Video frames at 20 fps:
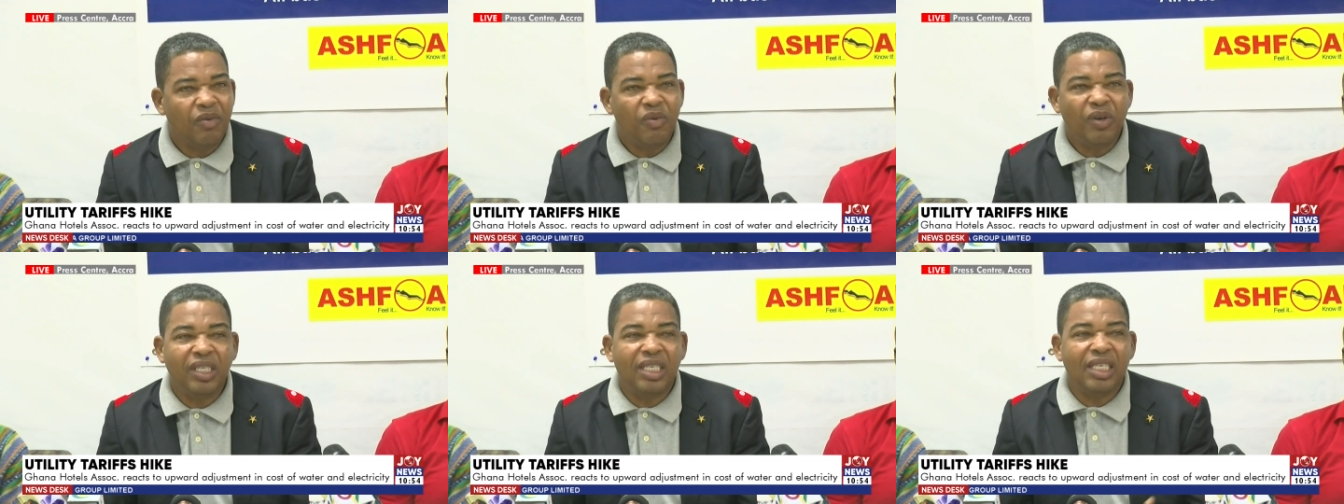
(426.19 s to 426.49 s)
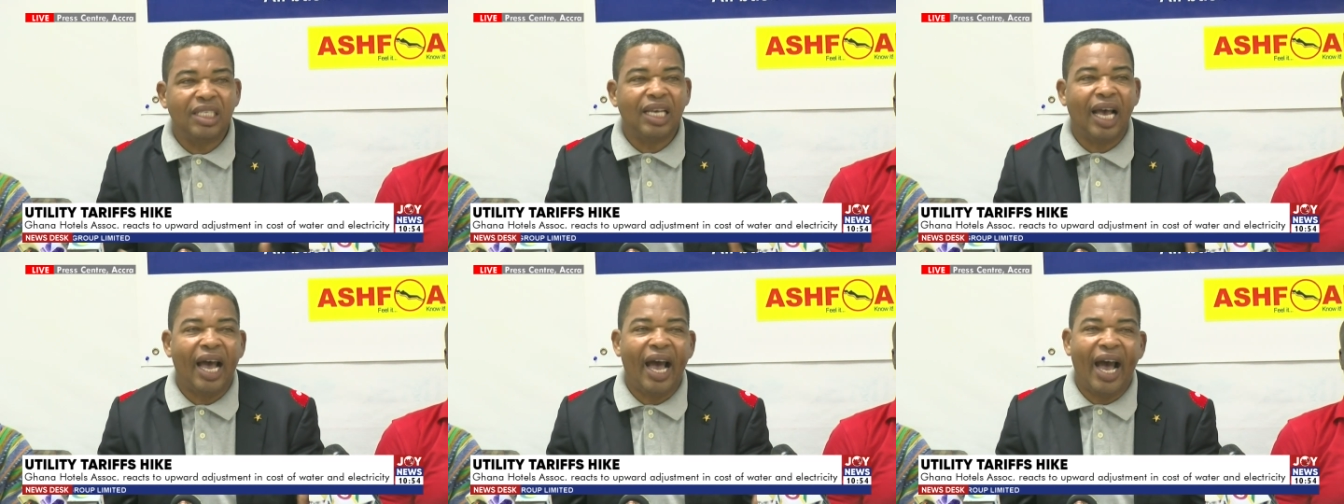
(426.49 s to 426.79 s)

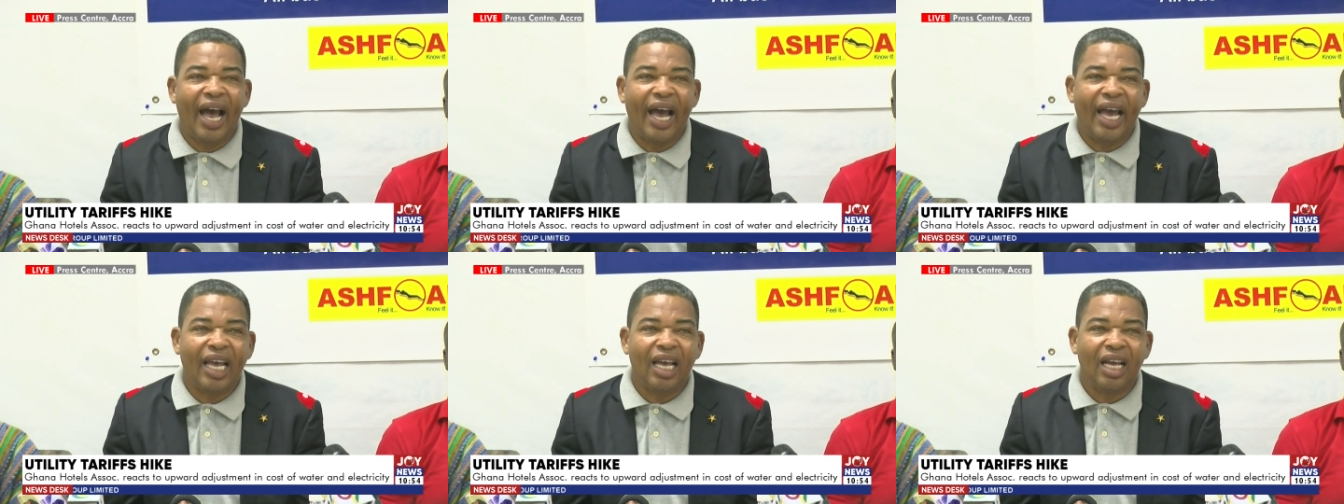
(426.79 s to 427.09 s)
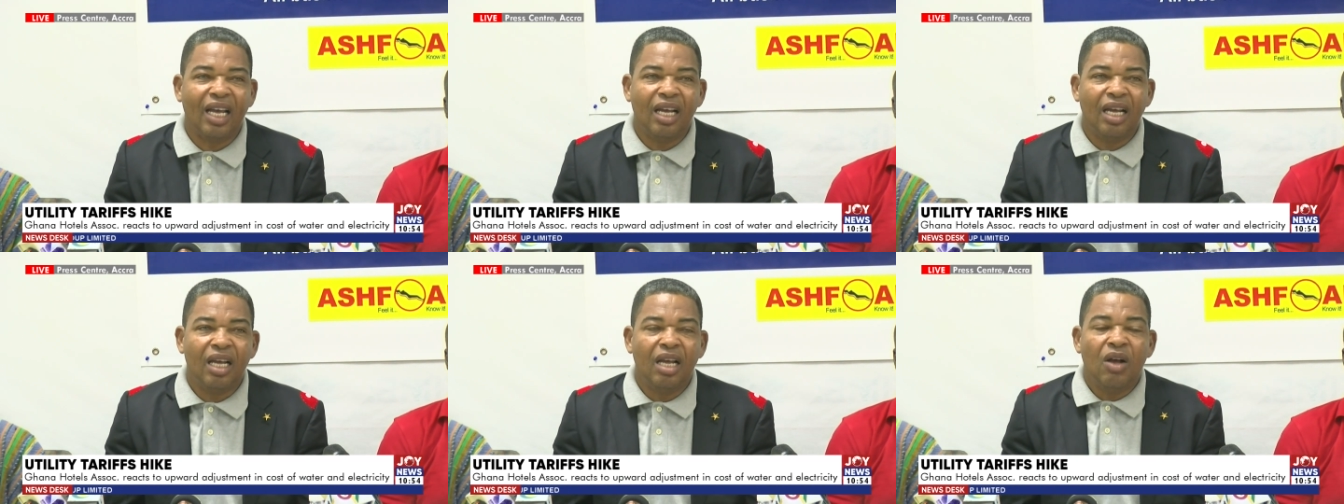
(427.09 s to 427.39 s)
Which is high.
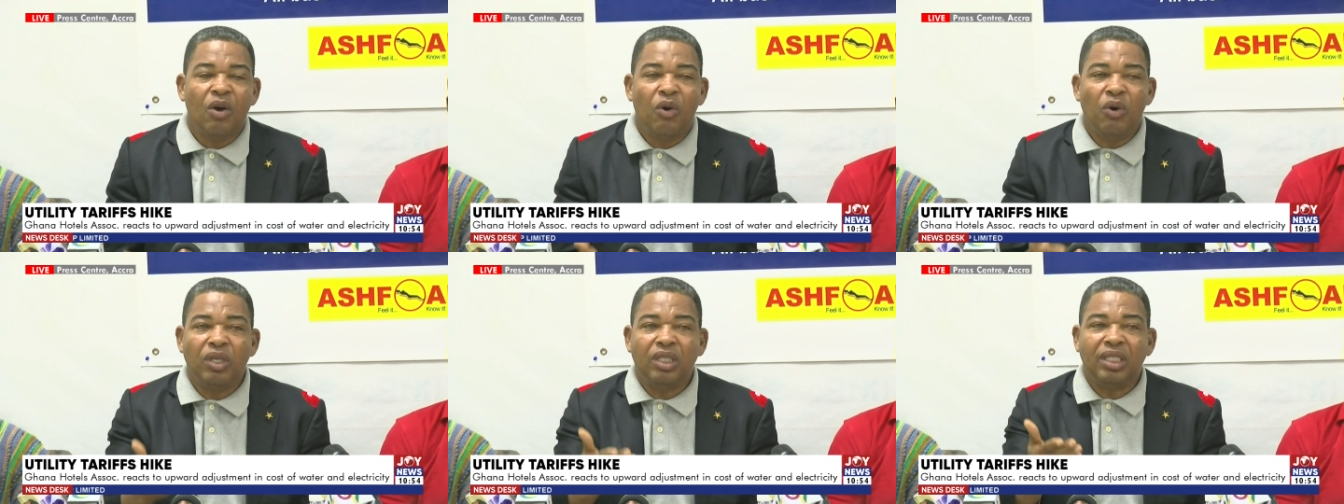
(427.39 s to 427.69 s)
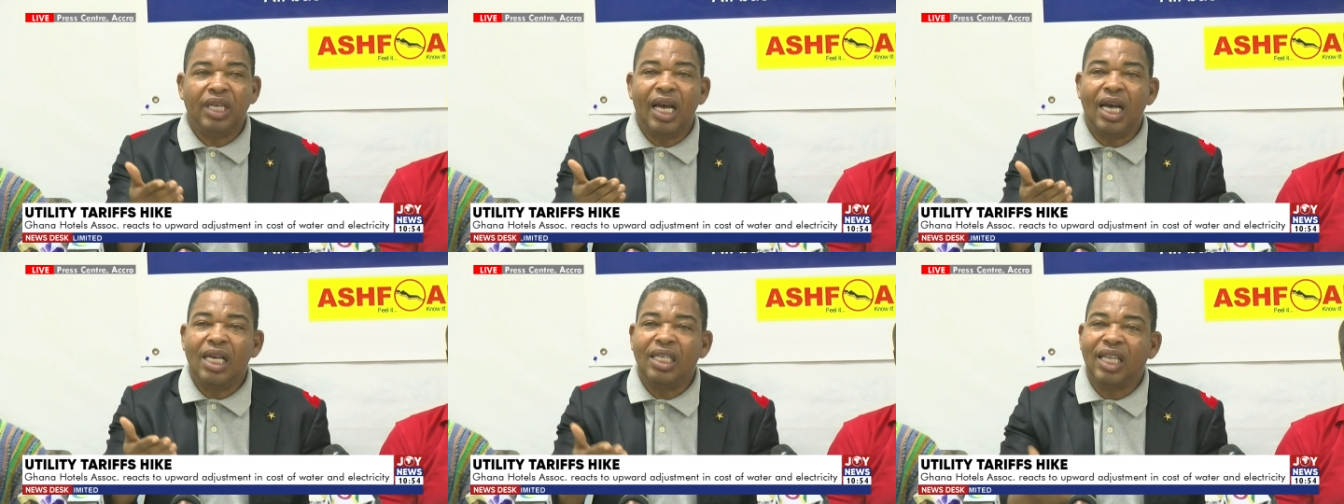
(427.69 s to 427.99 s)

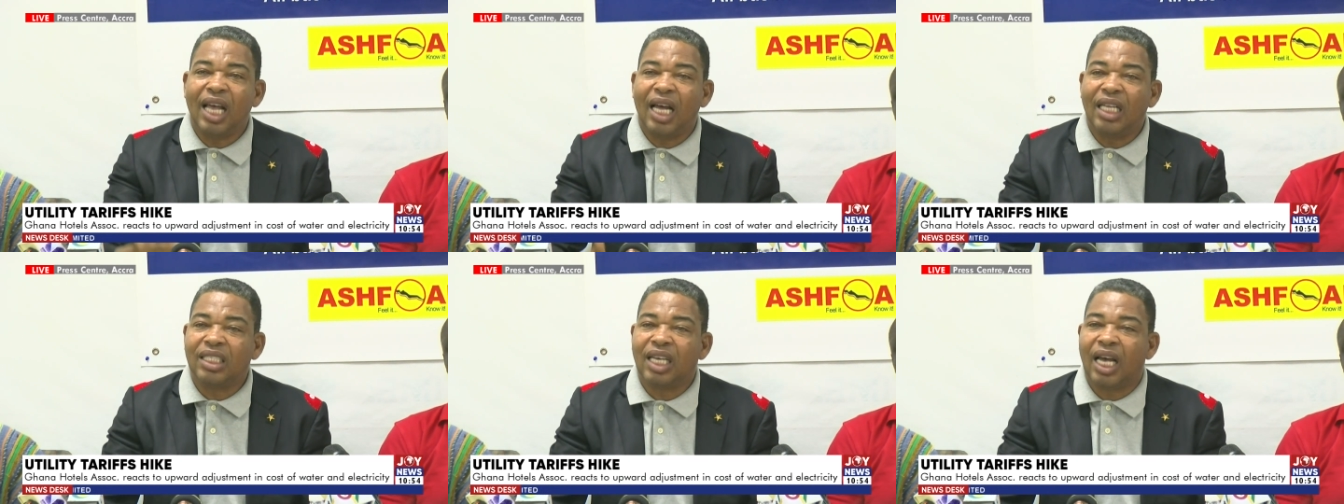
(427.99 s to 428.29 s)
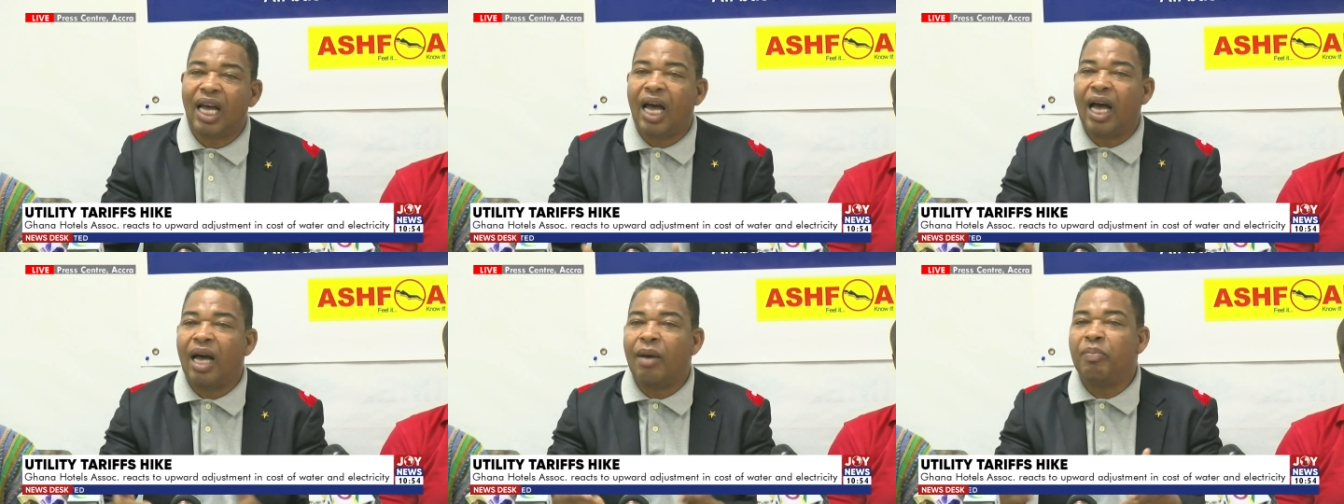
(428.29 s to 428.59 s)
Hotels
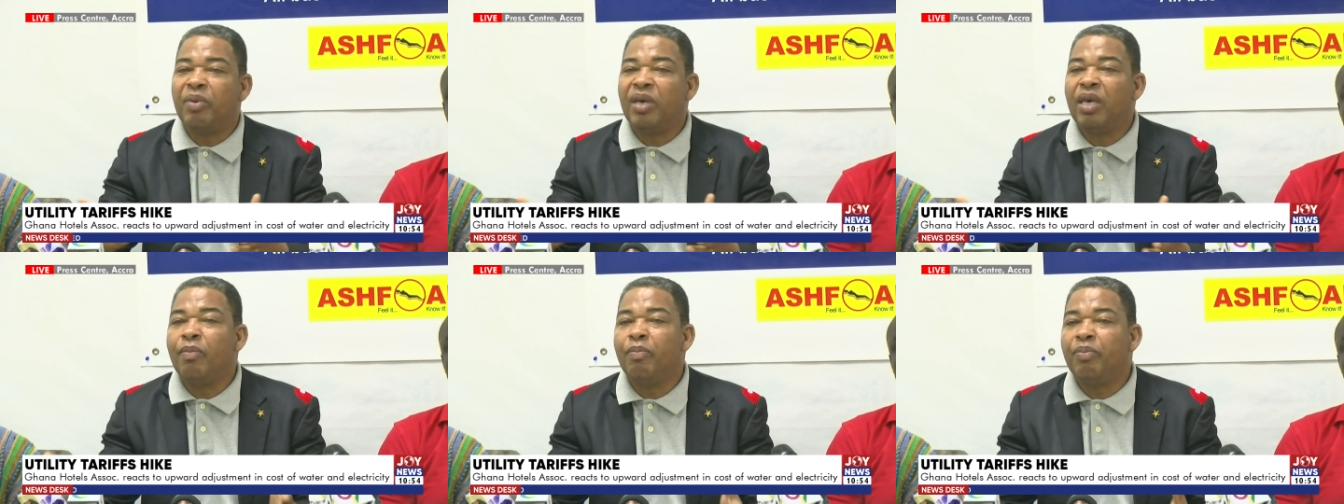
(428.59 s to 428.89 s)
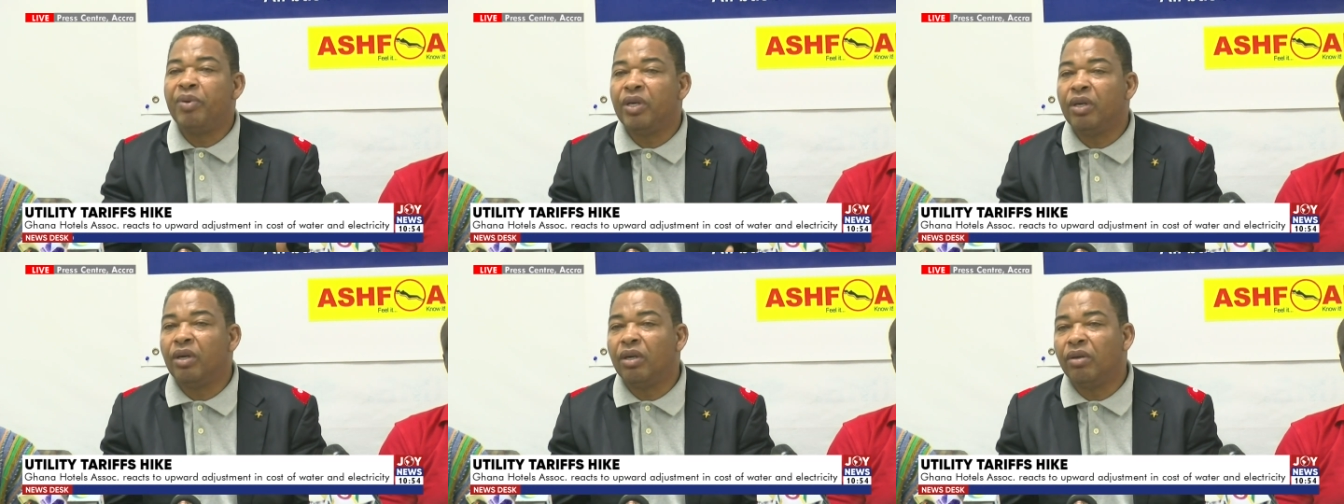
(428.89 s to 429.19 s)
that are
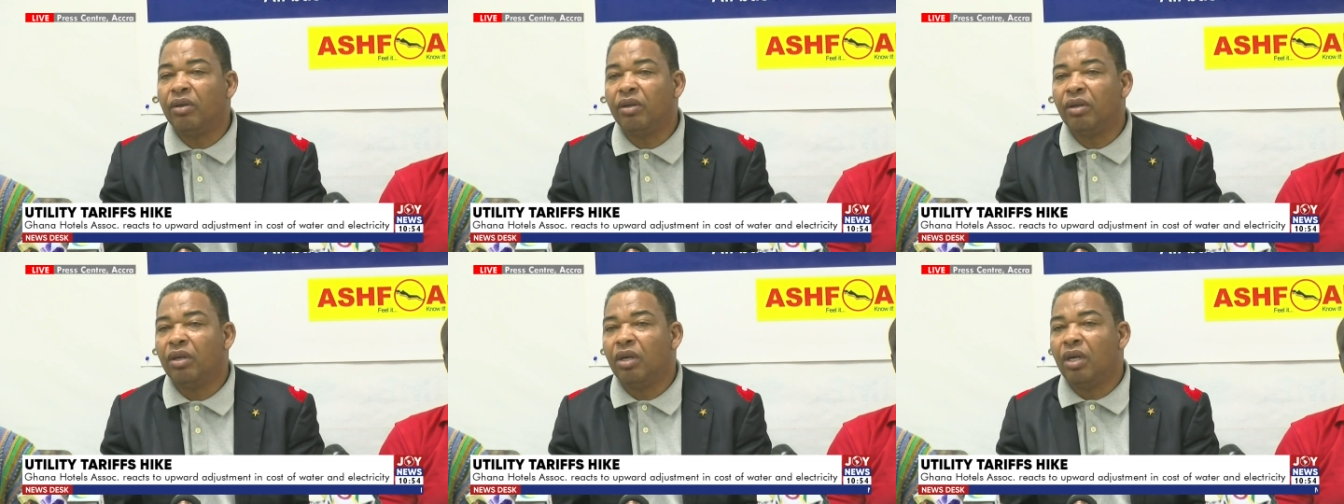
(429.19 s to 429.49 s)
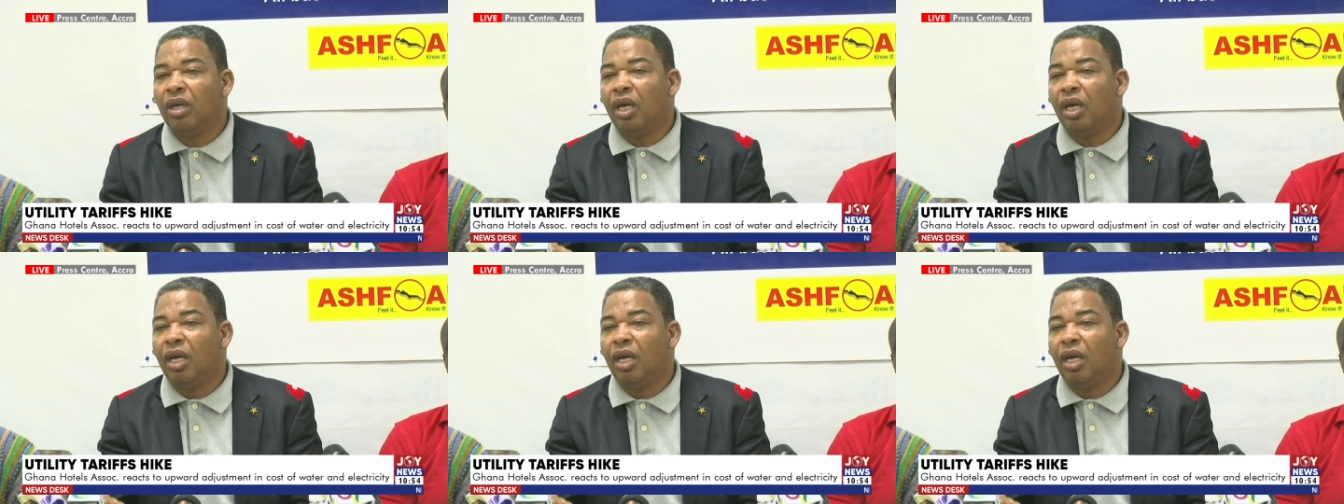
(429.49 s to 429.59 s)
being built